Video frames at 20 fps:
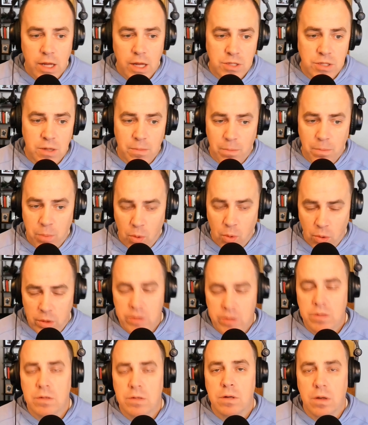an
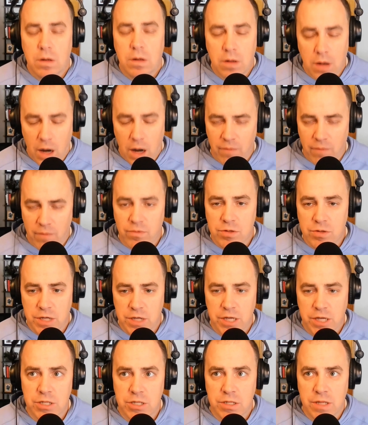important
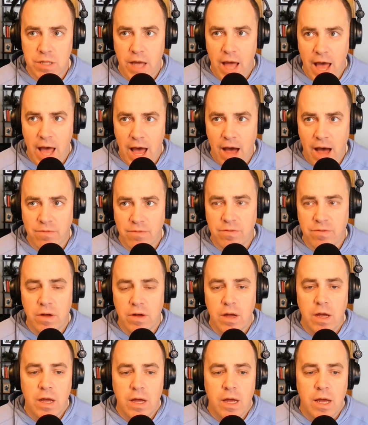conversation to have
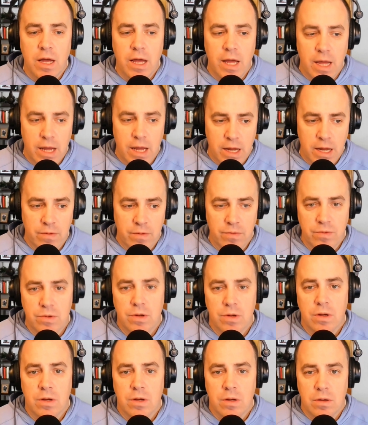and
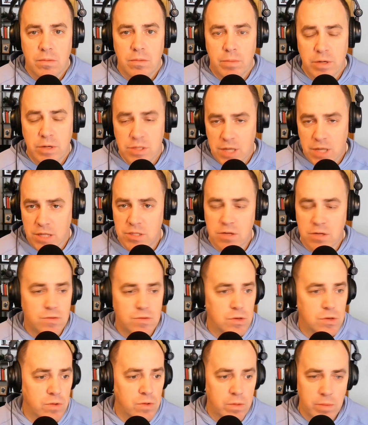be sensitive
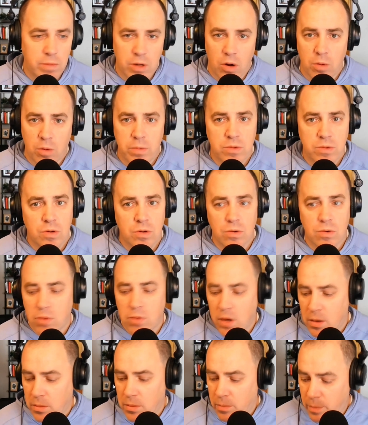to and be open to.
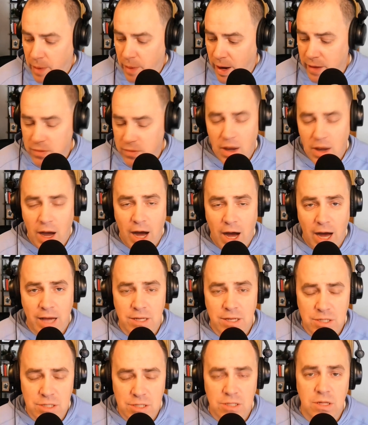But
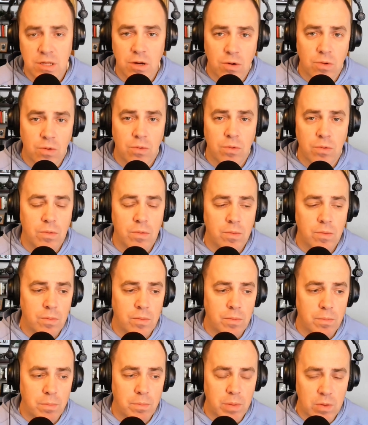I still
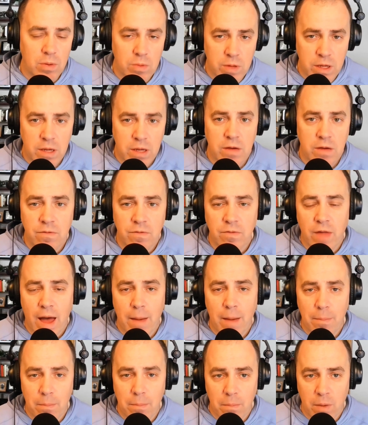believe
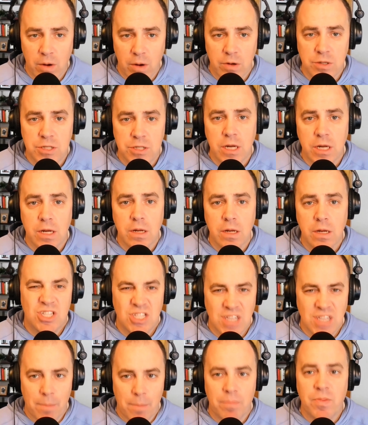that merging
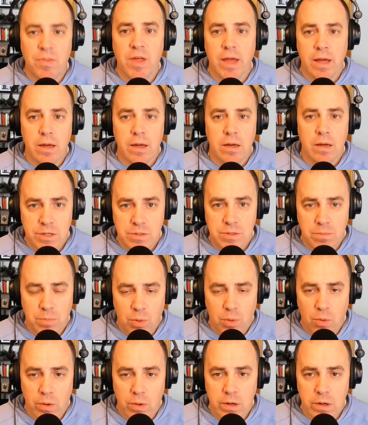something is
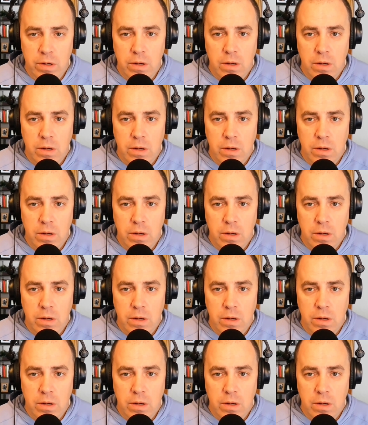important.